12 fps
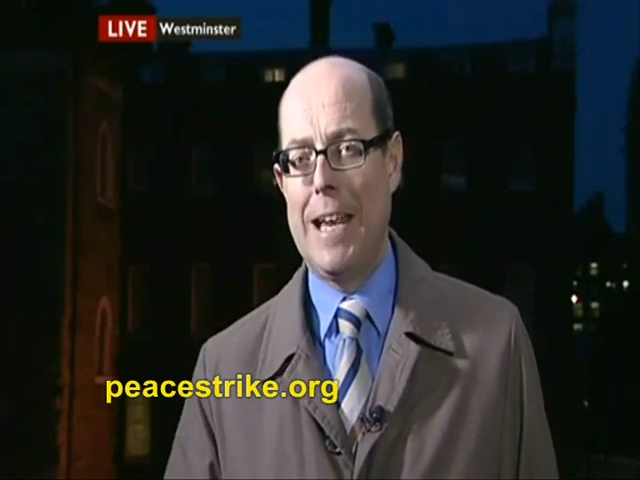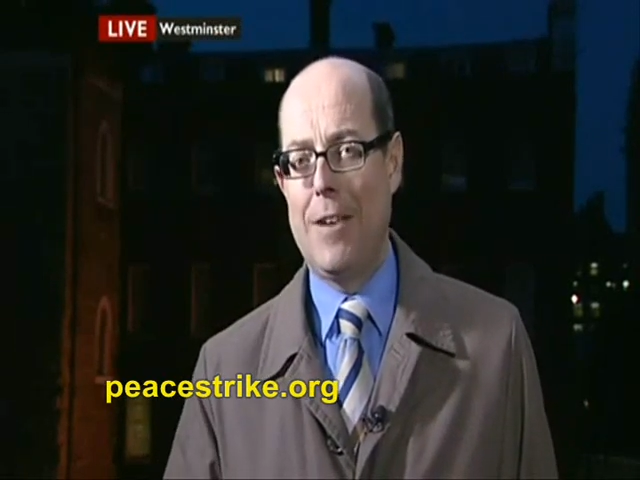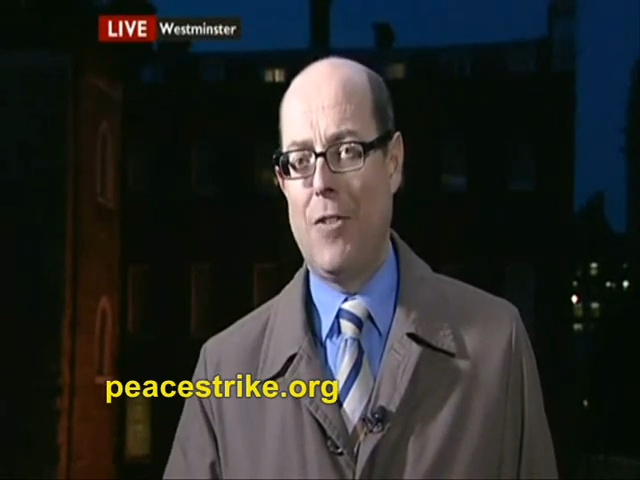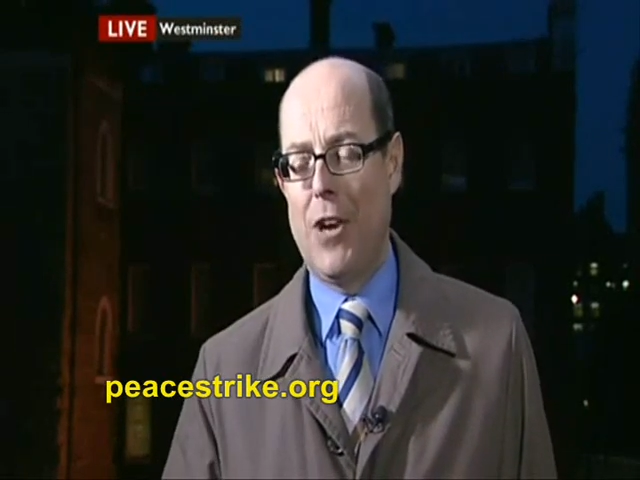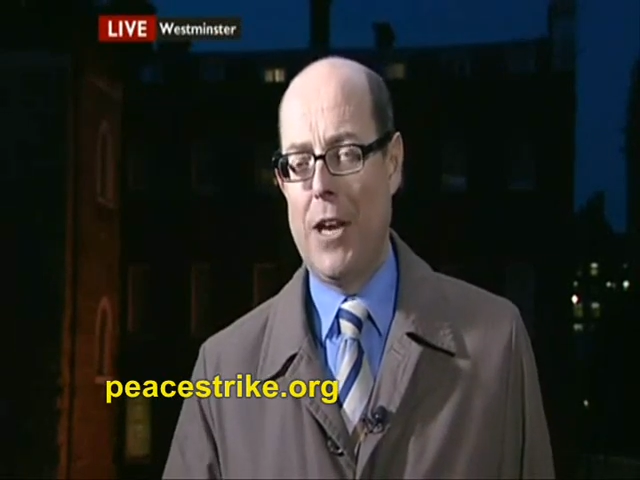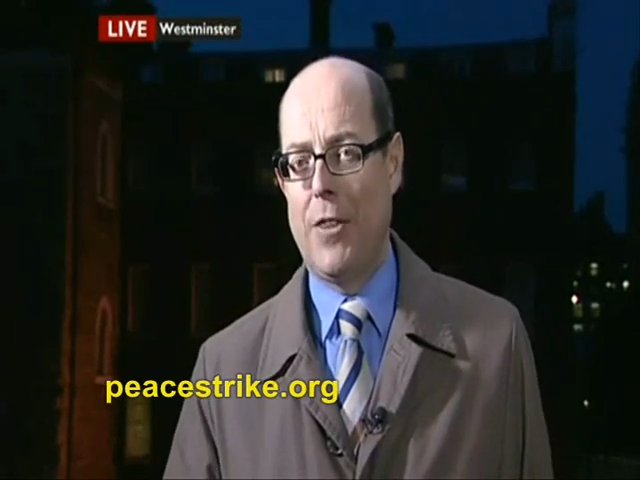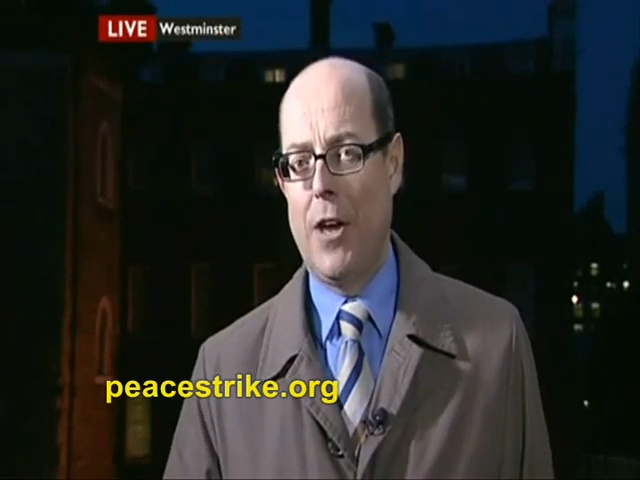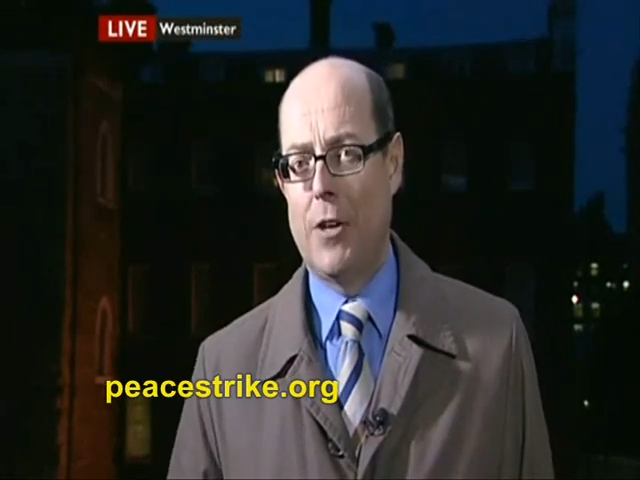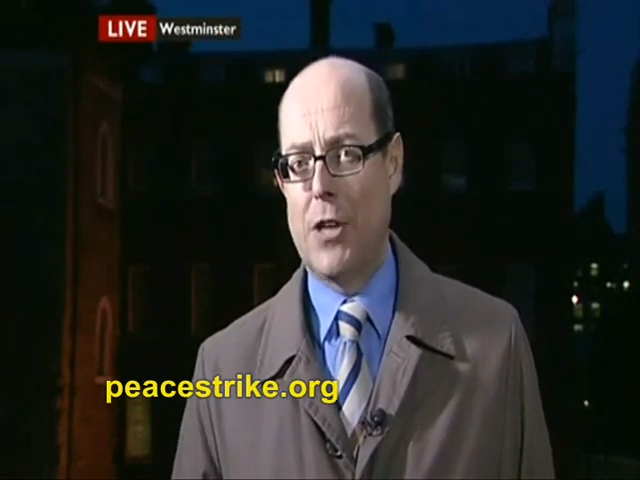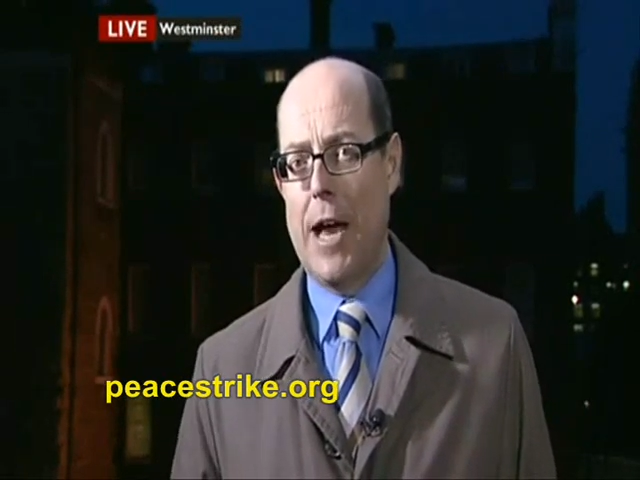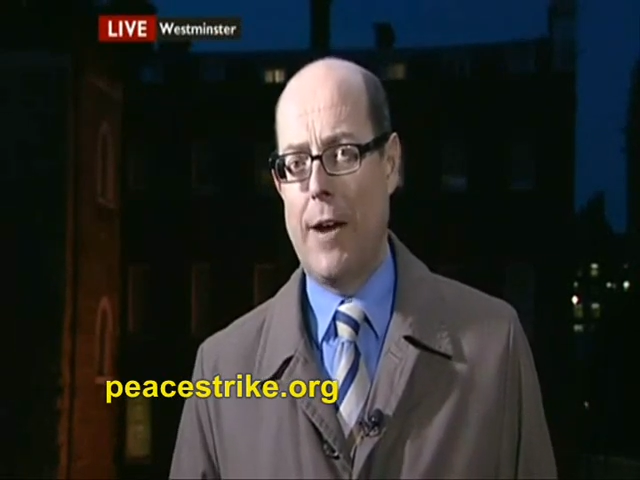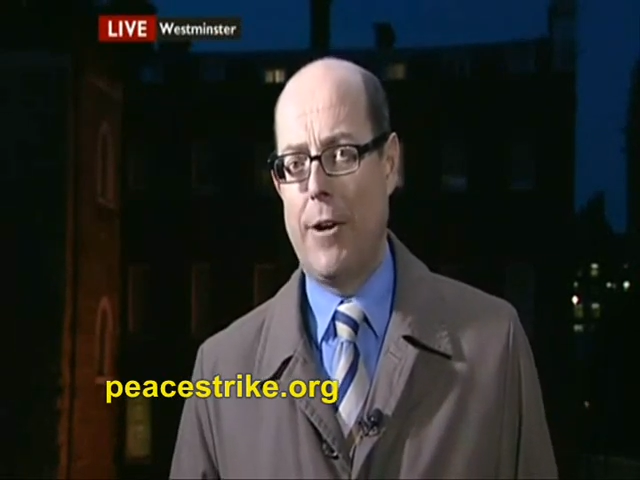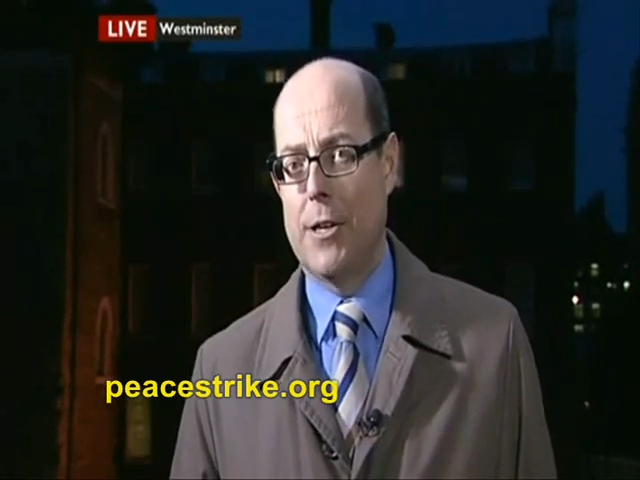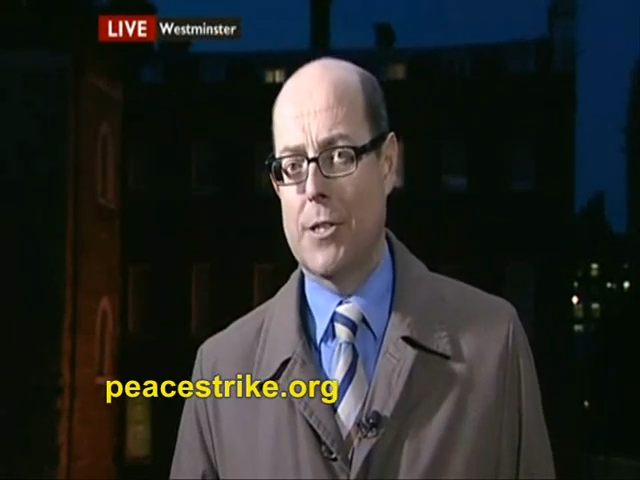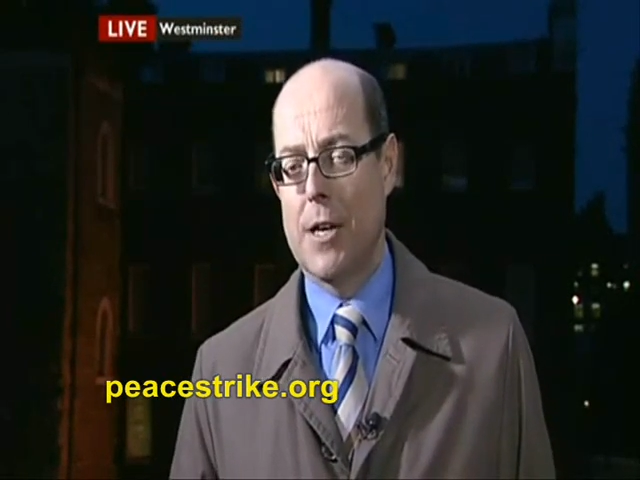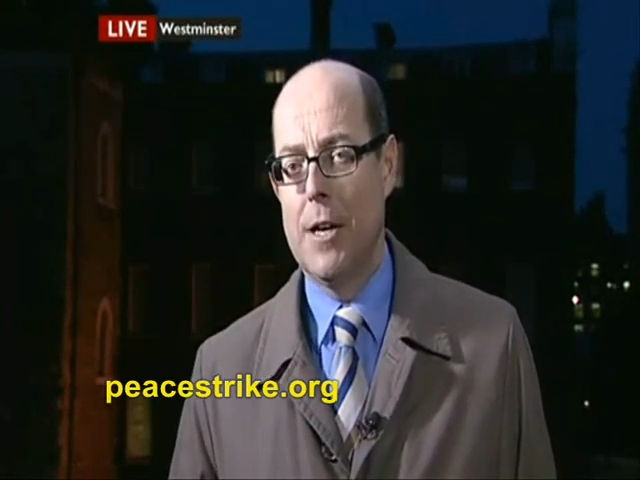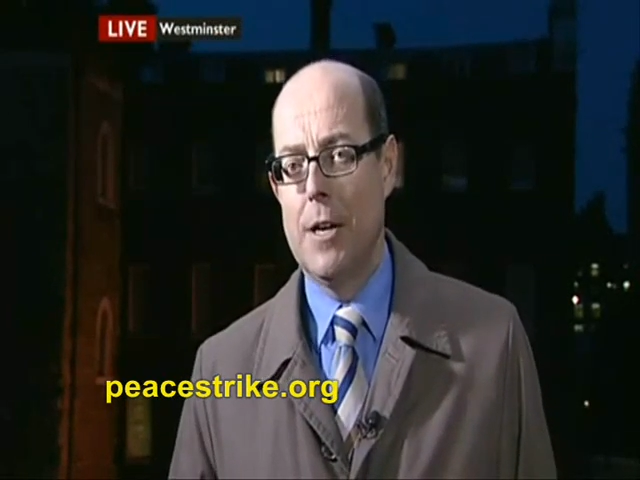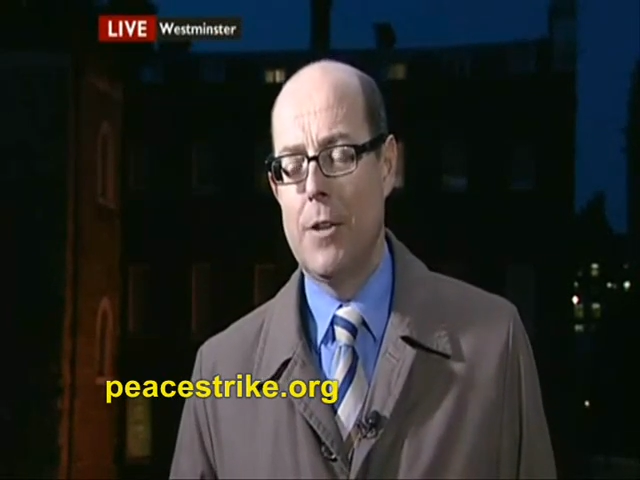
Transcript: even in those areas